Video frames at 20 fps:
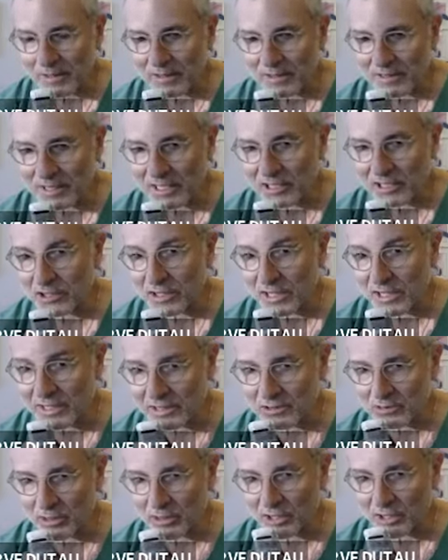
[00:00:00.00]
indication
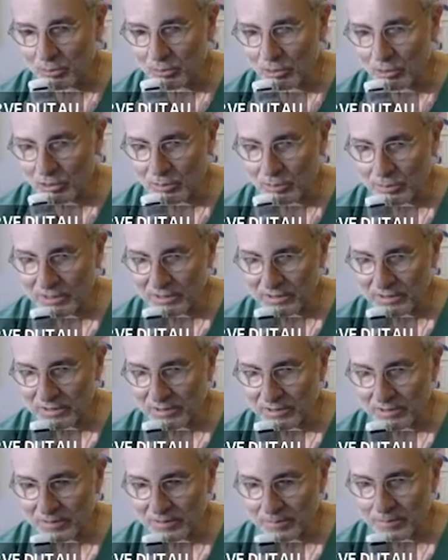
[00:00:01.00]
like
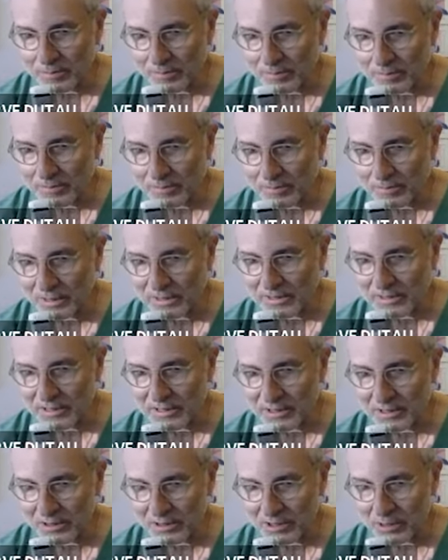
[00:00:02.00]
tracheobronchopathy
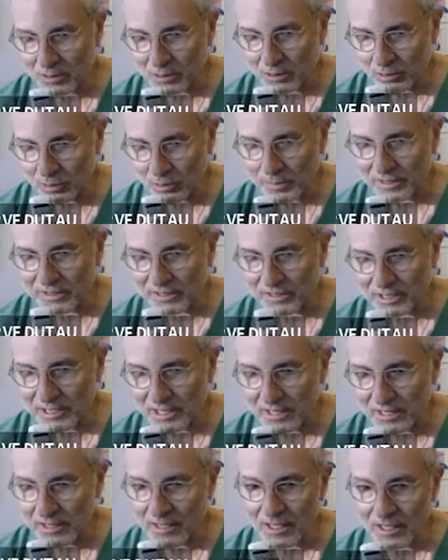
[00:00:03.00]

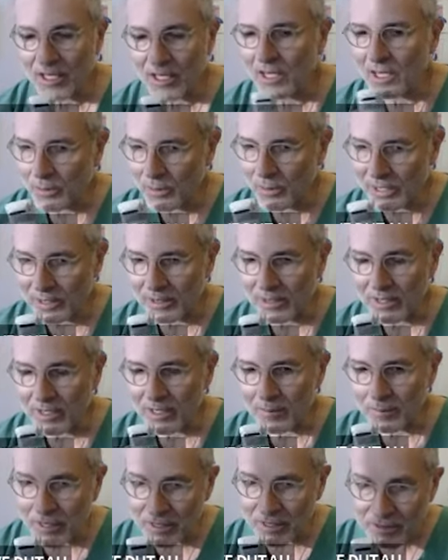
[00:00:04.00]
osteochondroplastica. Well,
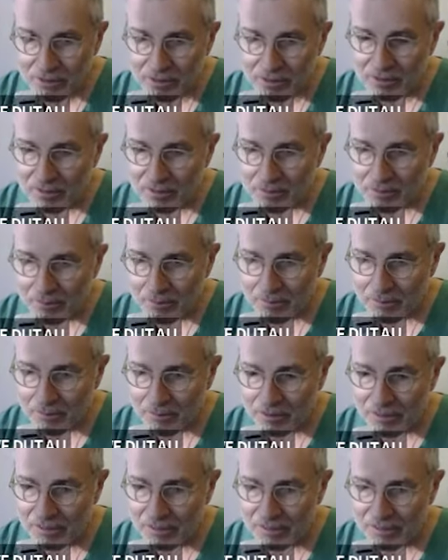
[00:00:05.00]
but
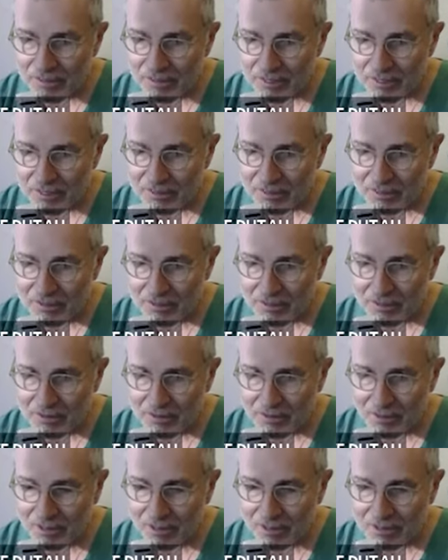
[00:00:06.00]
in this
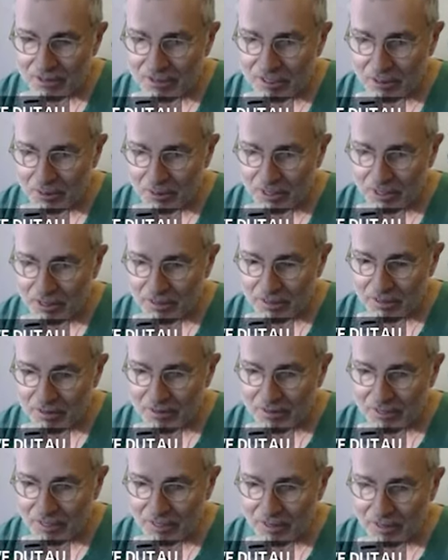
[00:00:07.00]
series,
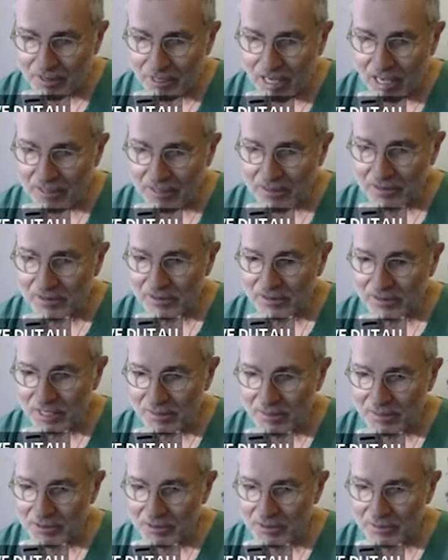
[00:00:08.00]
they had
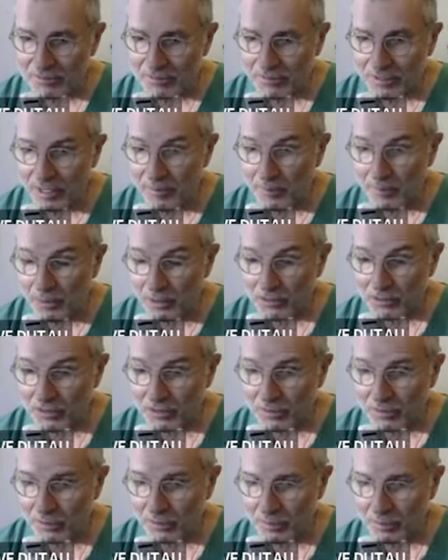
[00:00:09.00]
75% of